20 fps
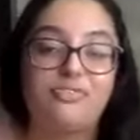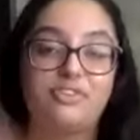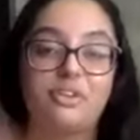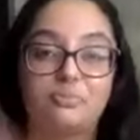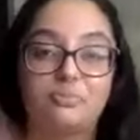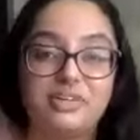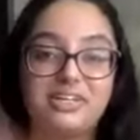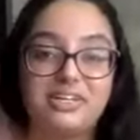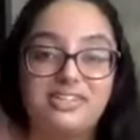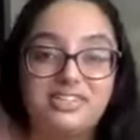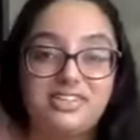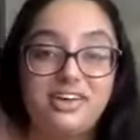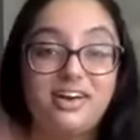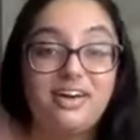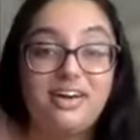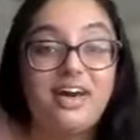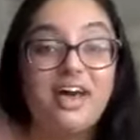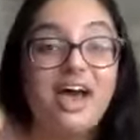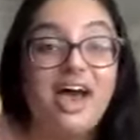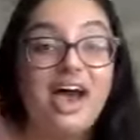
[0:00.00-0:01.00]
your pizza.
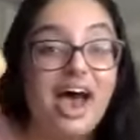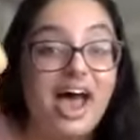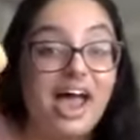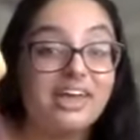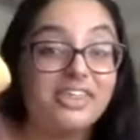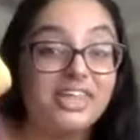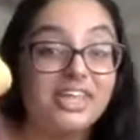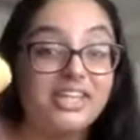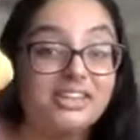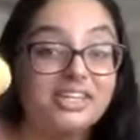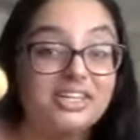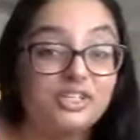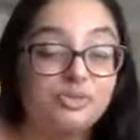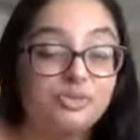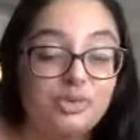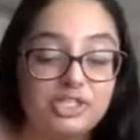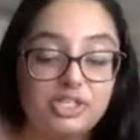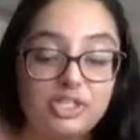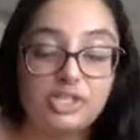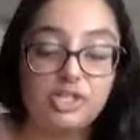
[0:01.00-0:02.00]
I think this
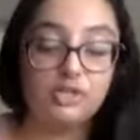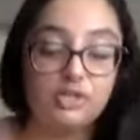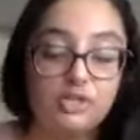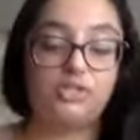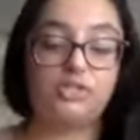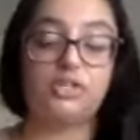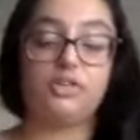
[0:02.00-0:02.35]
makes a huge